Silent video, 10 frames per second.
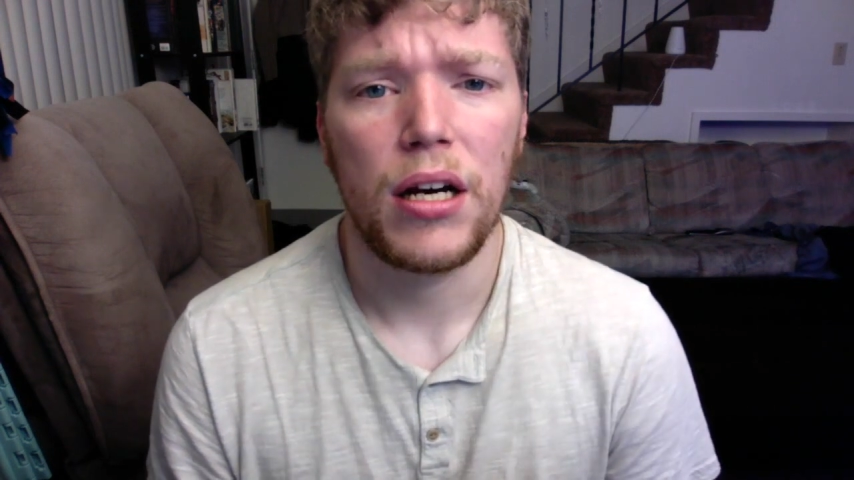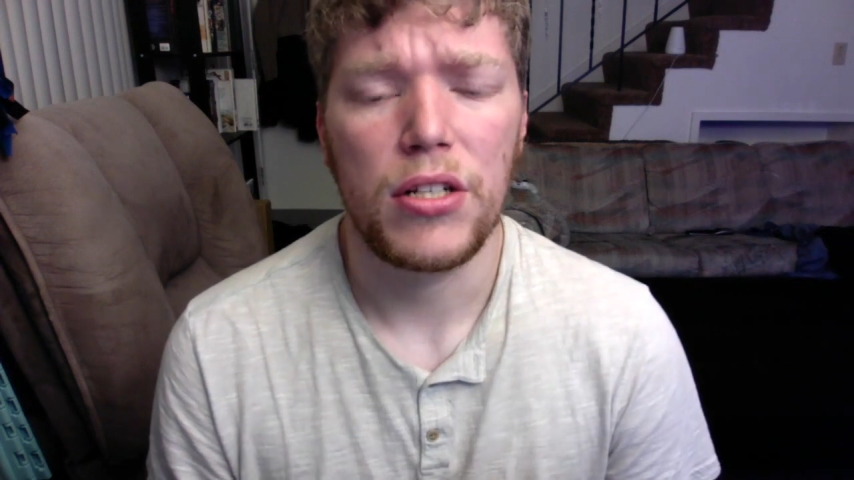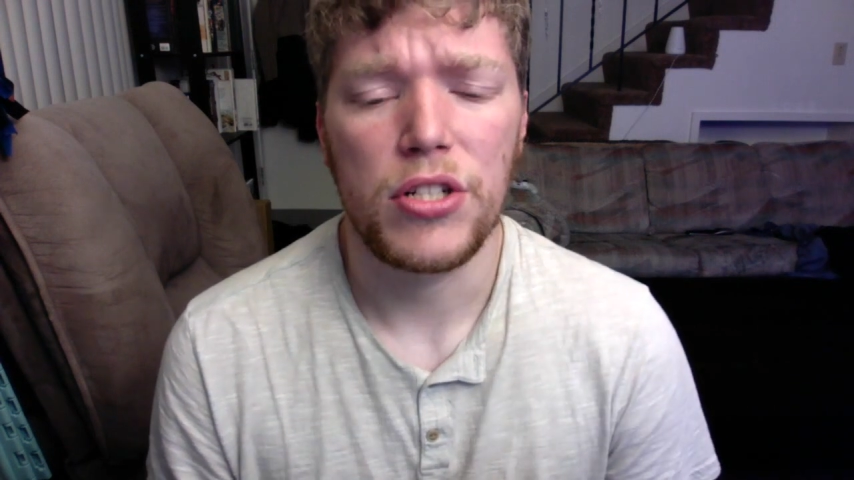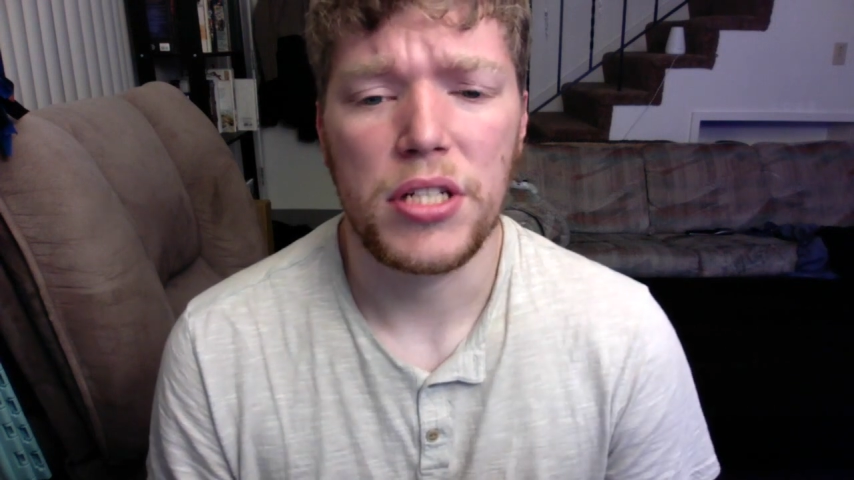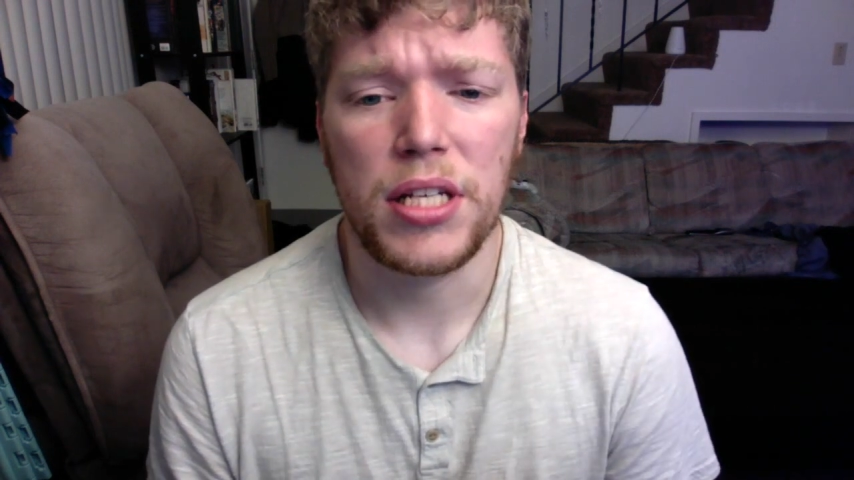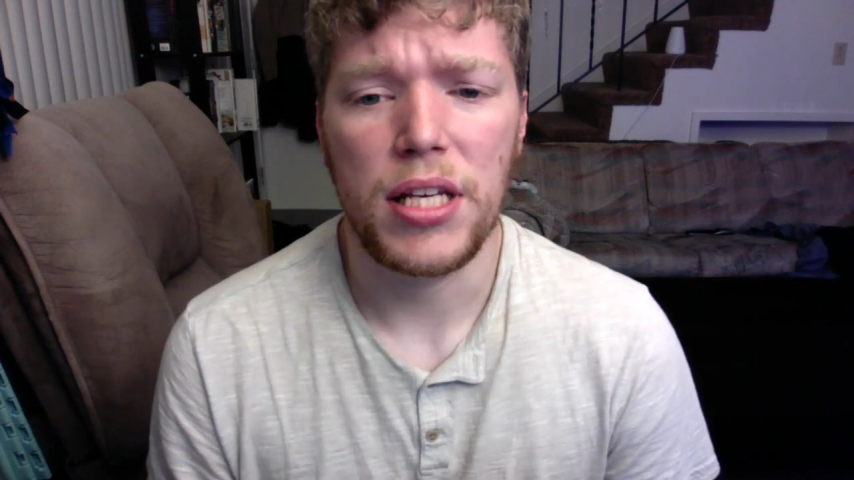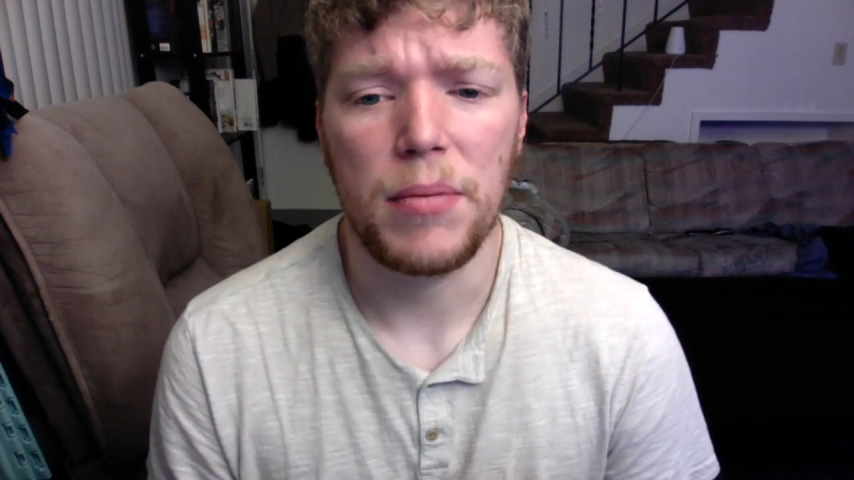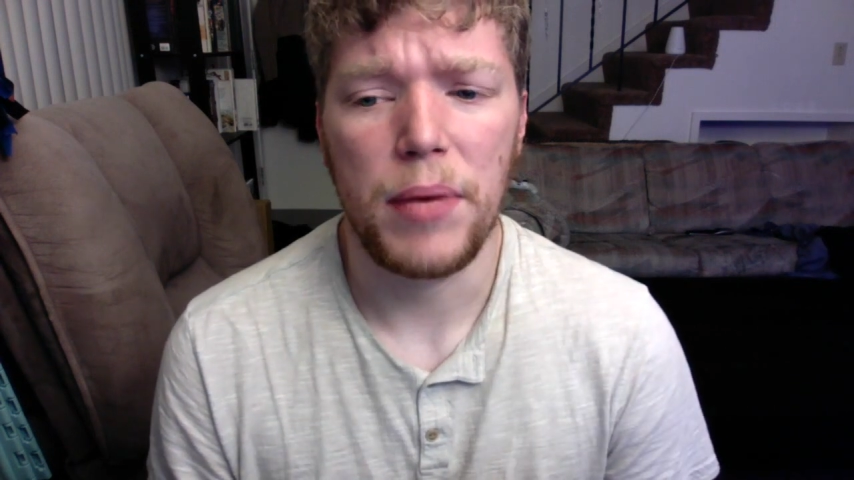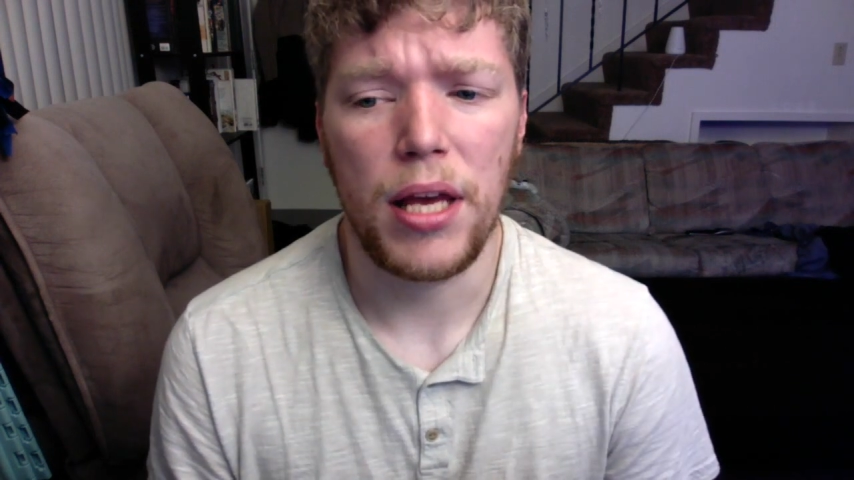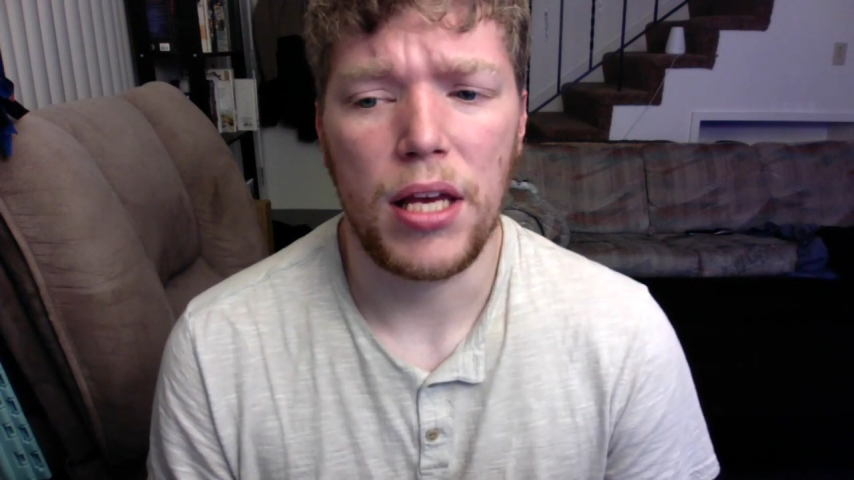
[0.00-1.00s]
just to
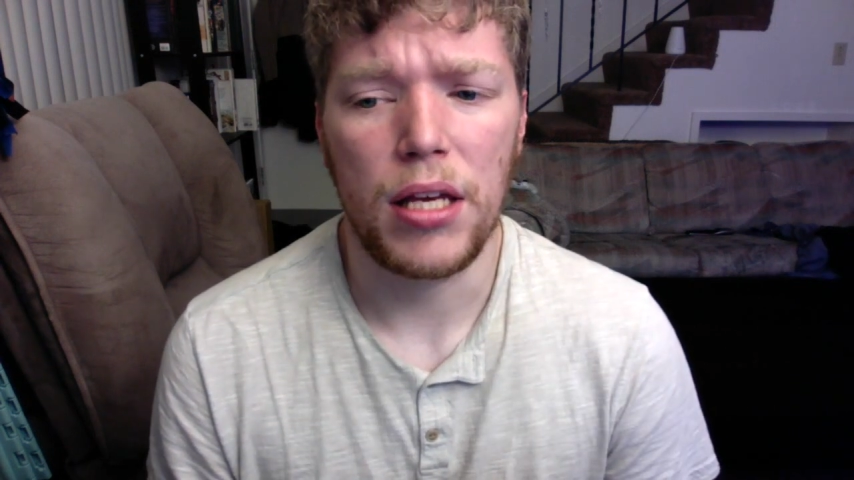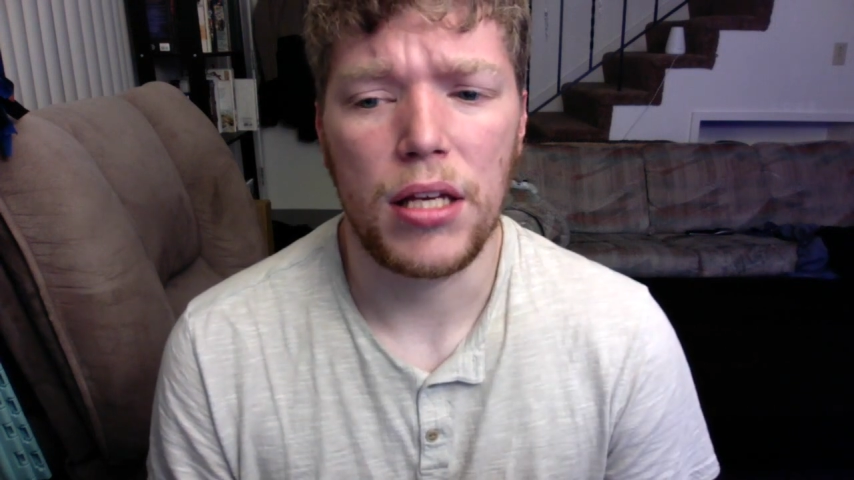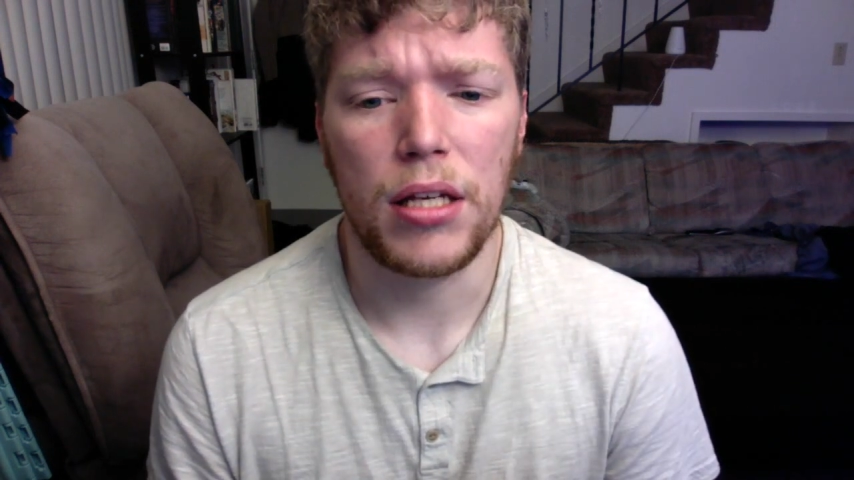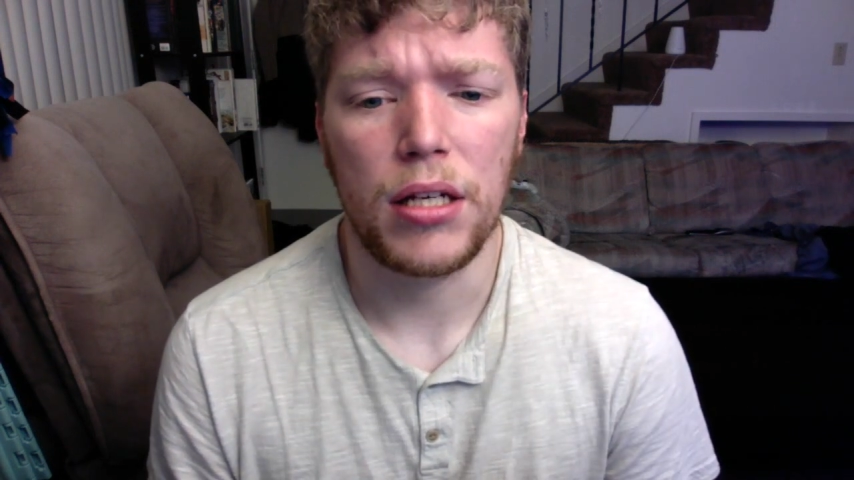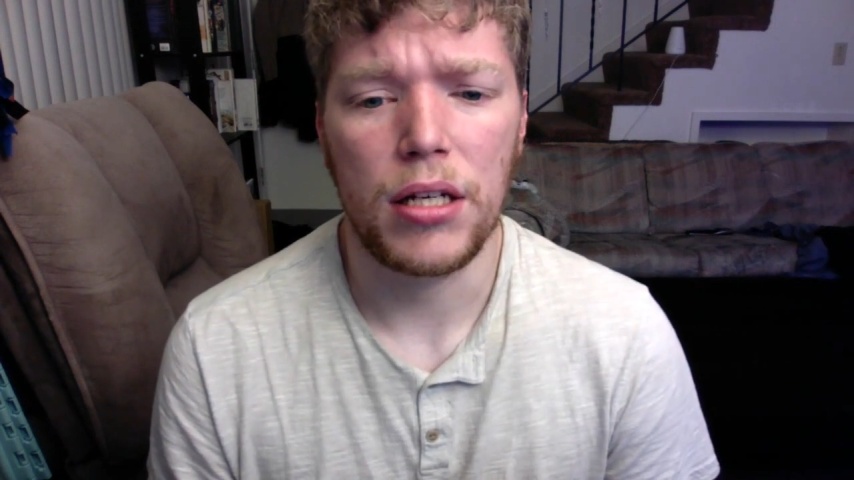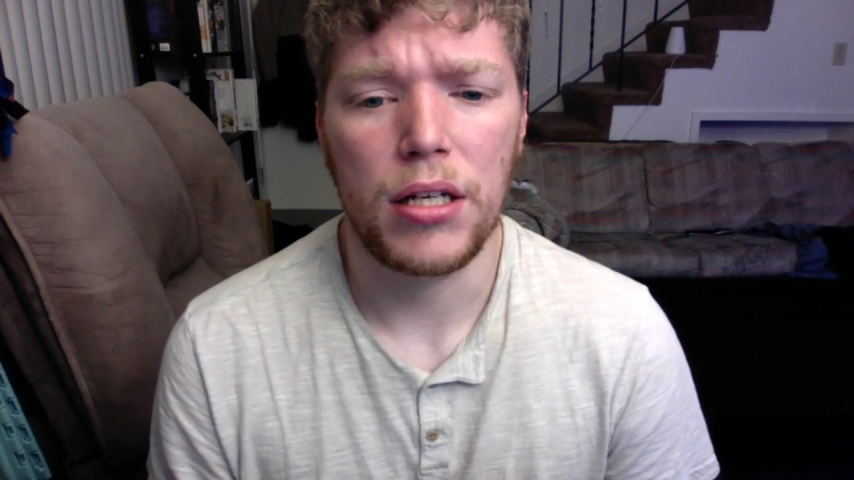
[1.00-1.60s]
keep a